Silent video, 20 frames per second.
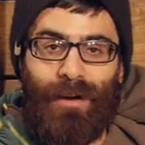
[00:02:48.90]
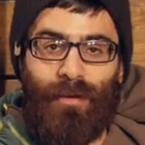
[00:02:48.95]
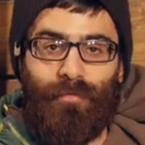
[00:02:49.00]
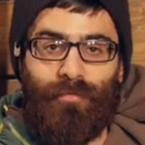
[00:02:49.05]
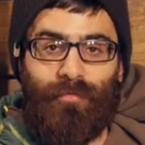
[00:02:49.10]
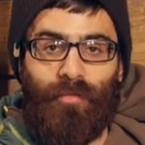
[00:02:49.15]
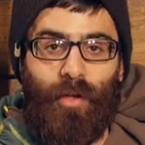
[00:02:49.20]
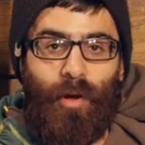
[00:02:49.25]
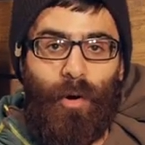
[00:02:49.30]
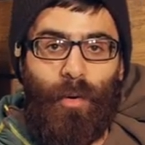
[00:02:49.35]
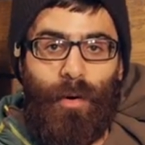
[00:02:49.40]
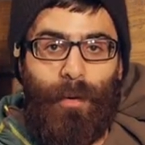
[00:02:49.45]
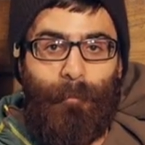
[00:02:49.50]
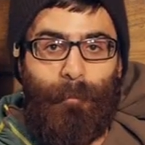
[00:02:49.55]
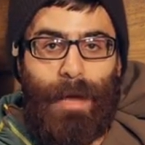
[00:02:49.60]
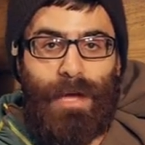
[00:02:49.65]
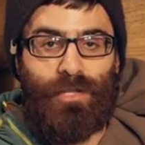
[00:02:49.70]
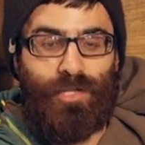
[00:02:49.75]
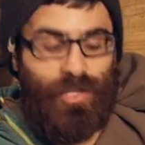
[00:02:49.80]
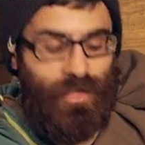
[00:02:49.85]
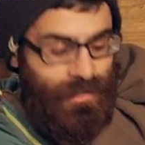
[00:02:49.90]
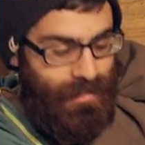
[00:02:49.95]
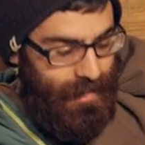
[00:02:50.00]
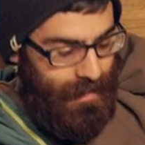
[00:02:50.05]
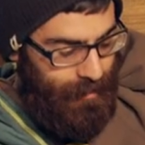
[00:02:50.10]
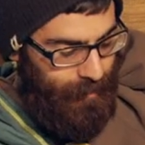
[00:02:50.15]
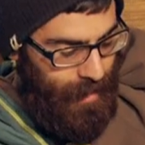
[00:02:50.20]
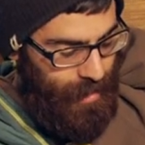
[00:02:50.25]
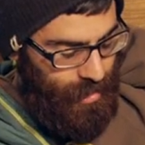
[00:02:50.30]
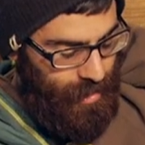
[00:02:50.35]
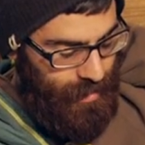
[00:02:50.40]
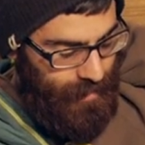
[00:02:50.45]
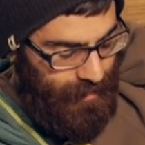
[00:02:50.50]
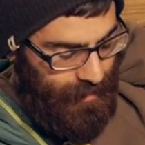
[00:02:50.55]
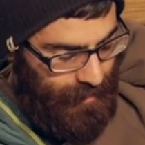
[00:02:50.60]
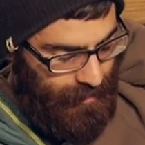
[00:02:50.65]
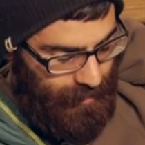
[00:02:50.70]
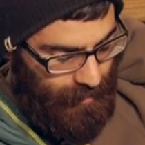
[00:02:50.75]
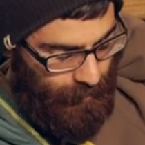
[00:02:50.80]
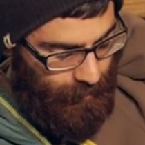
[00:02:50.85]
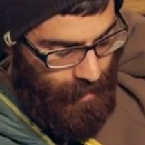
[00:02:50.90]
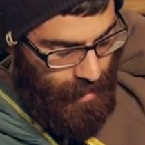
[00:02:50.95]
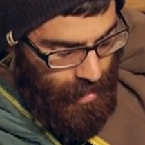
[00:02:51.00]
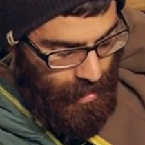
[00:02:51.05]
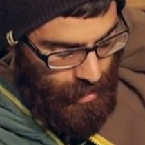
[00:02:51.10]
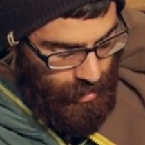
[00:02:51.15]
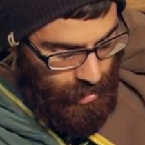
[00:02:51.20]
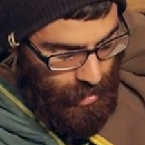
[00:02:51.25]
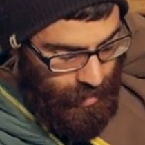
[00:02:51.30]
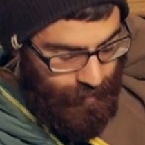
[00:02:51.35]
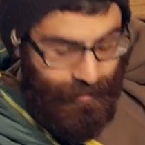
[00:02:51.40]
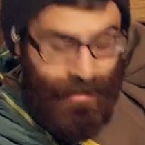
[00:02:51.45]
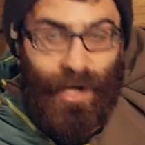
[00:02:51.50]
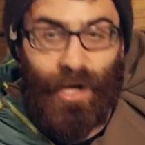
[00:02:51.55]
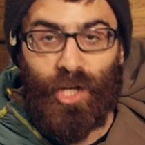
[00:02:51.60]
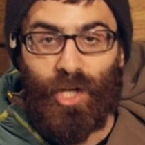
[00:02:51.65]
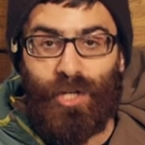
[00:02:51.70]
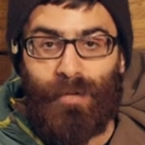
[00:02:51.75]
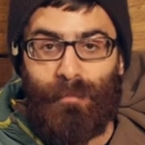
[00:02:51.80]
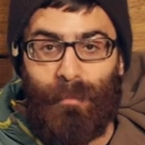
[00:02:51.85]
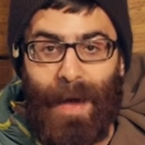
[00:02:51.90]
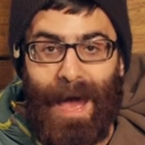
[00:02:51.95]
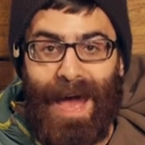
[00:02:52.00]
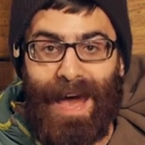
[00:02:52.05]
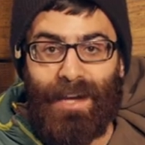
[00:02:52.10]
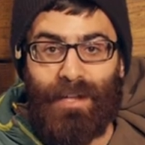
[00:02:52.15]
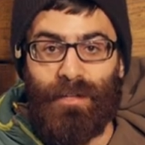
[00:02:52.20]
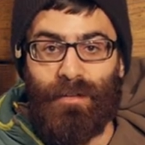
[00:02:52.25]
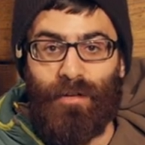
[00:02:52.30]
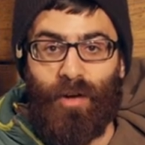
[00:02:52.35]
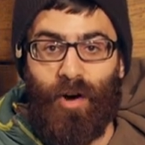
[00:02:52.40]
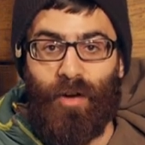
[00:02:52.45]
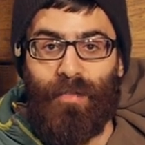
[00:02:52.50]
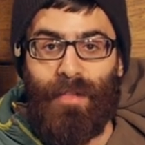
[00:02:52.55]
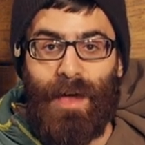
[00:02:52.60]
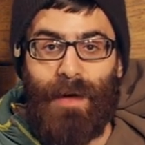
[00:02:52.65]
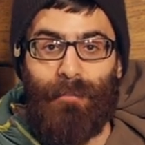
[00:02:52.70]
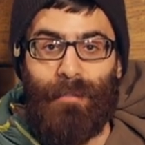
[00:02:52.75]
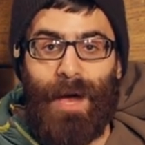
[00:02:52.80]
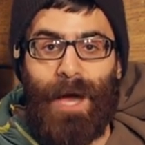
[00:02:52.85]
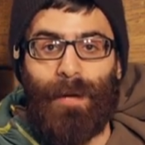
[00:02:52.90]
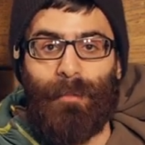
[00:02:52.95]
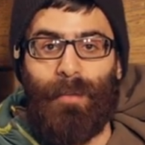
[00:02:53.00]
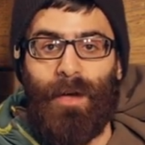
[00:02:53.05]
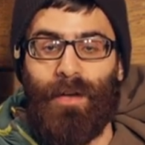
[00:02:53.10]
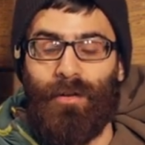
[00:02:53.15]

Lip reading: airflow mesh suspension system. So you've got good padding on that back